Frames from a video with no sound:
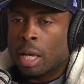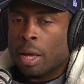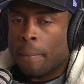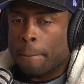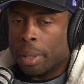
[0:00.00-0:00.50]

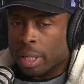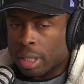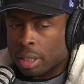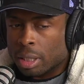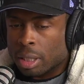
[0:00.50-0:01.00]

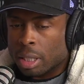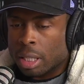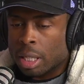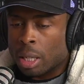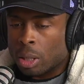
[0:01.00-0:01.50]
But
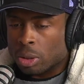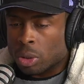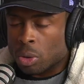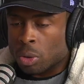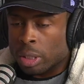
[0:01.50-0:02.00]

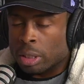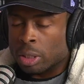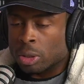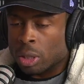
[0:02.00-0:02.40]
there's